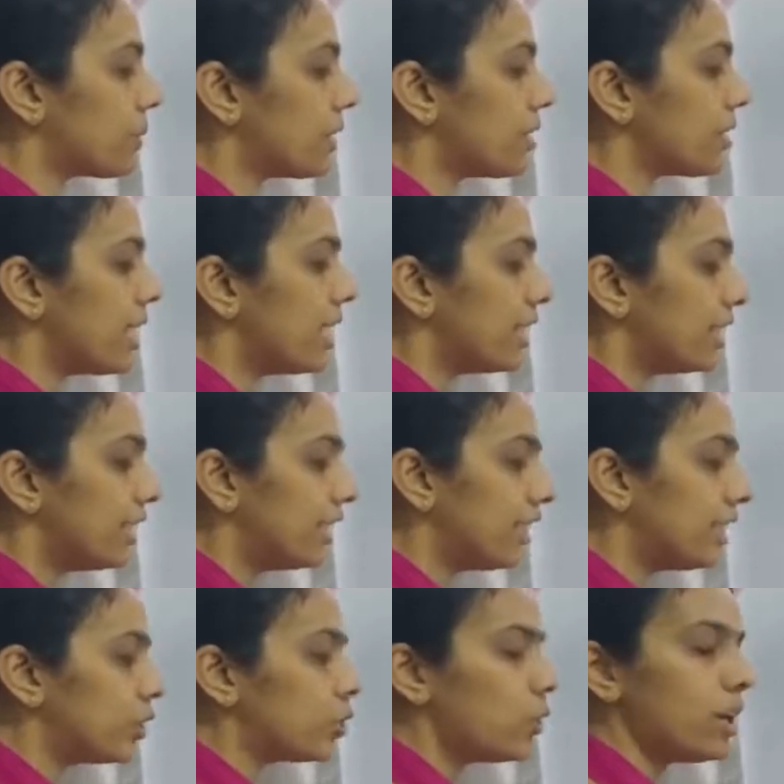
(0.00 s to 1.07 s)
means
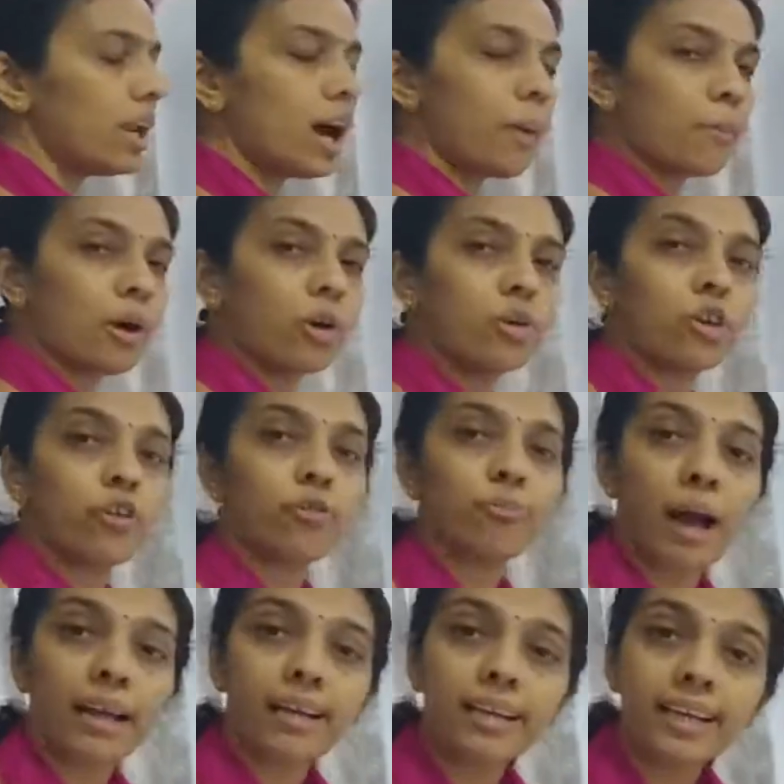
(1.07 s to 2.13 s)
equal amount of
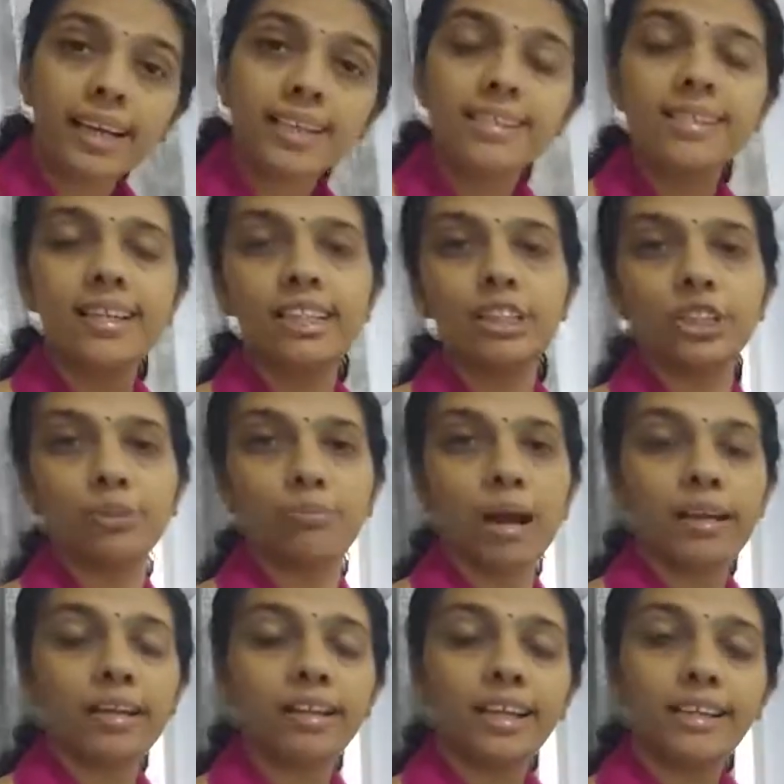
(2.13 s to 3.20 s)
magnetization,
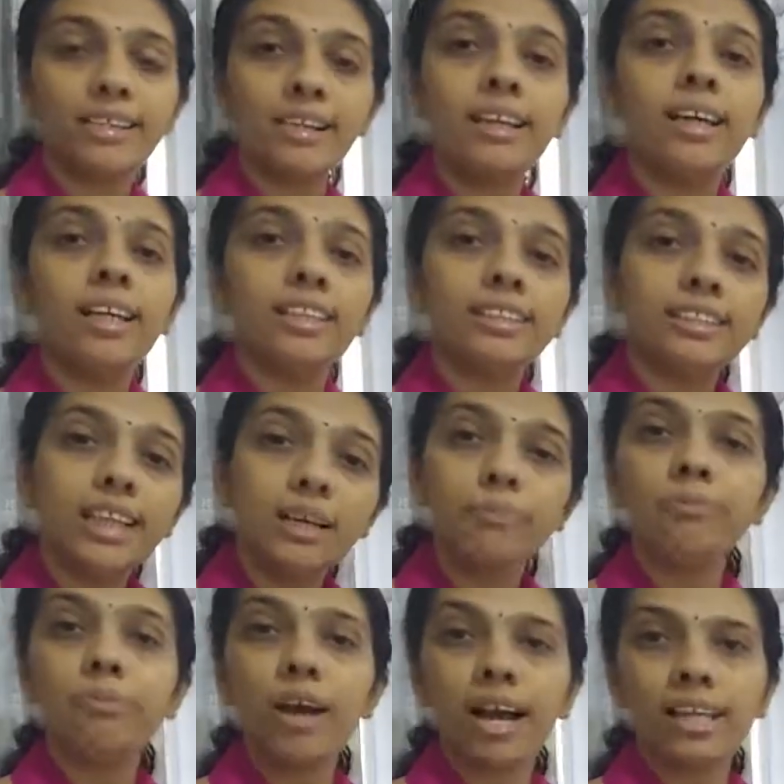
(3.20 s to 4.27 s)

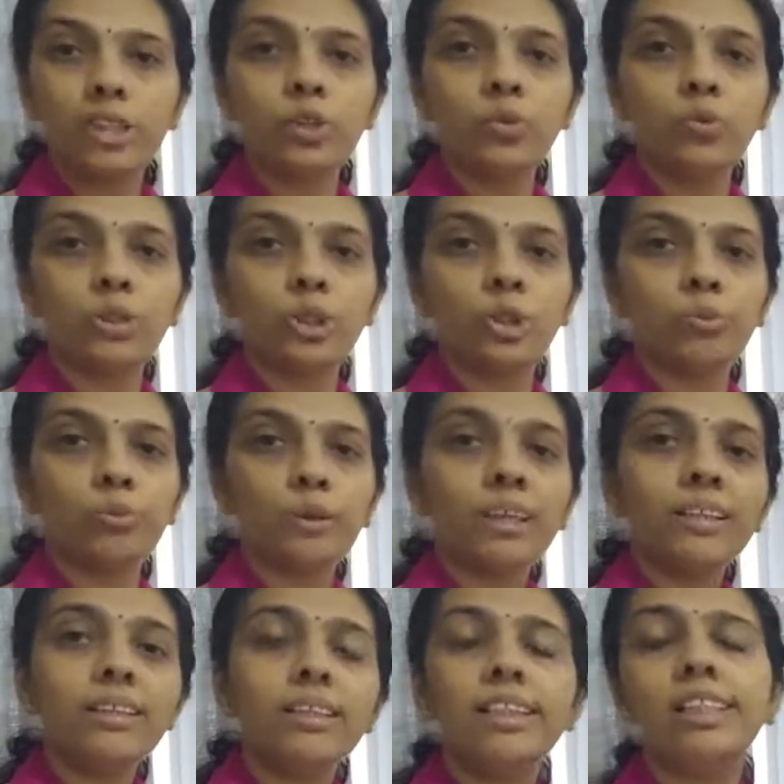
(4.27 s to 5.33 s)
M value should
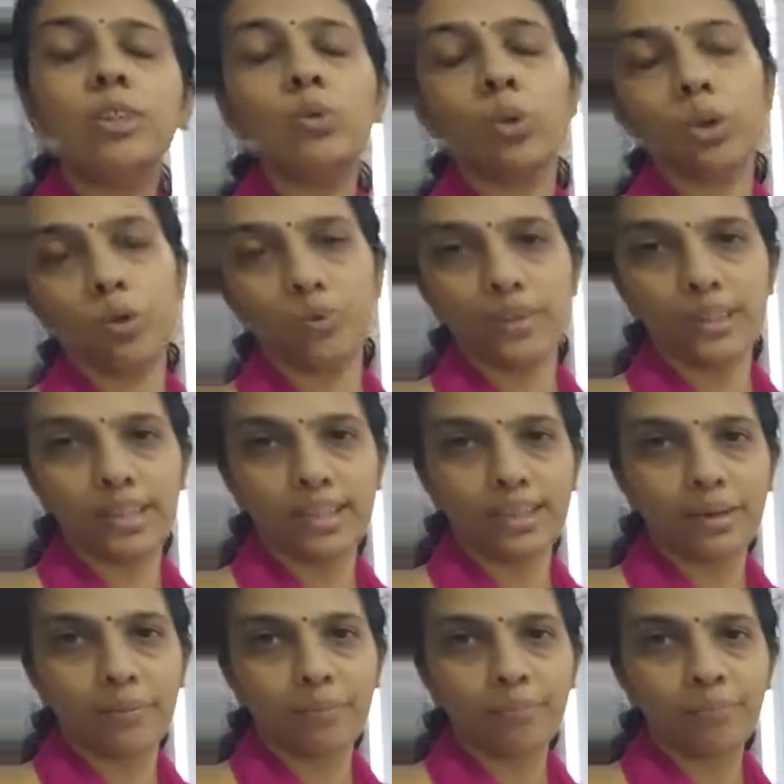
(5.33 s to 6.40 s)
be equal over
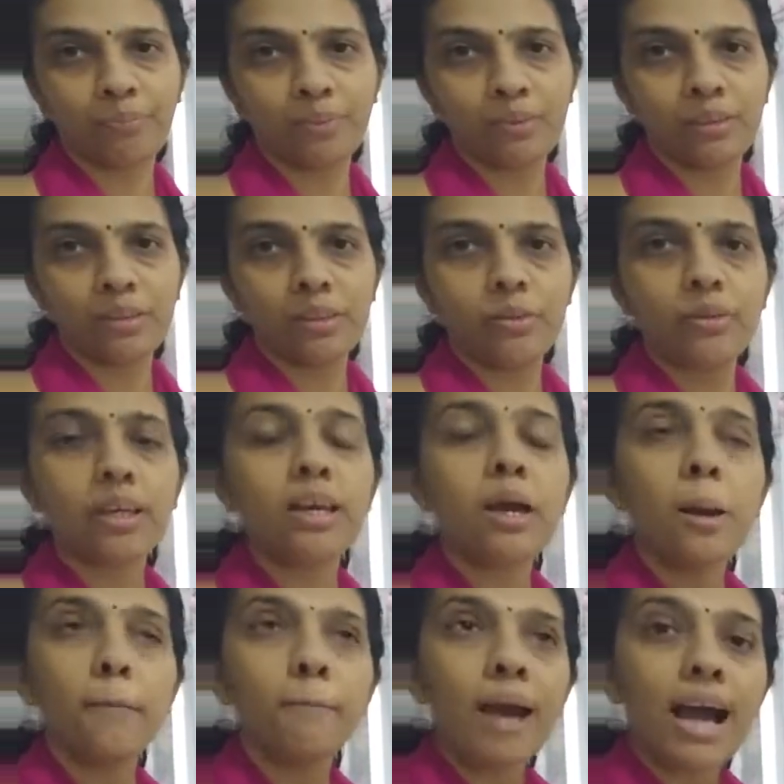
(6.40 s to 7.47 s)
there. Okay,
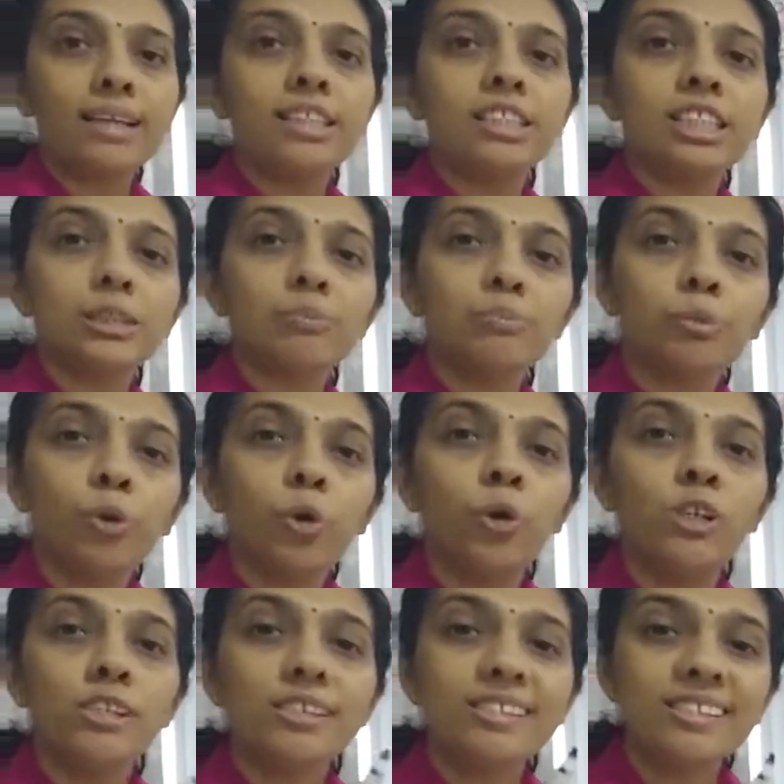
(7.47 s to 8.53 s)
magnetic
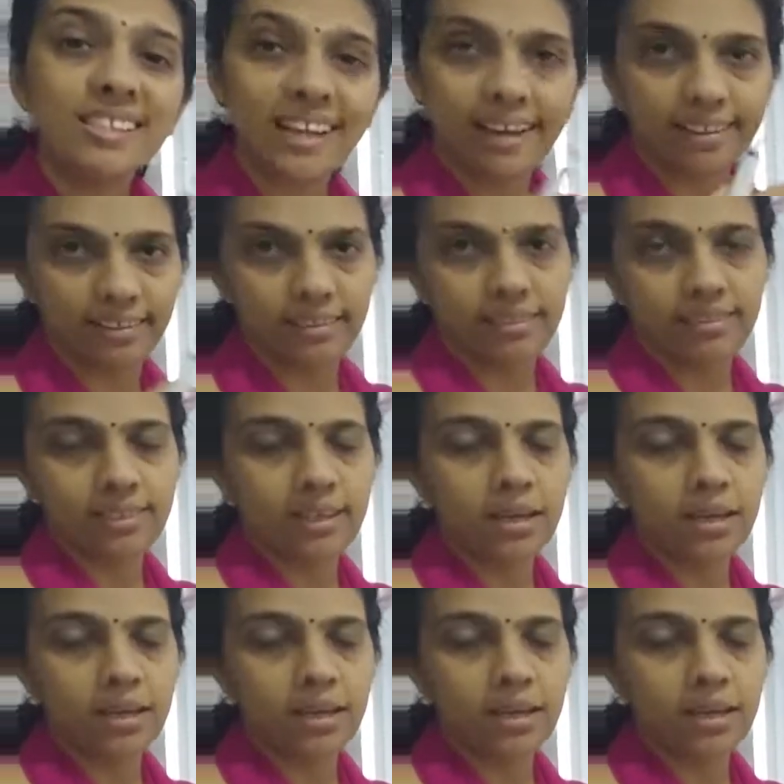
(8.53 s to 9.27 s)
pole strength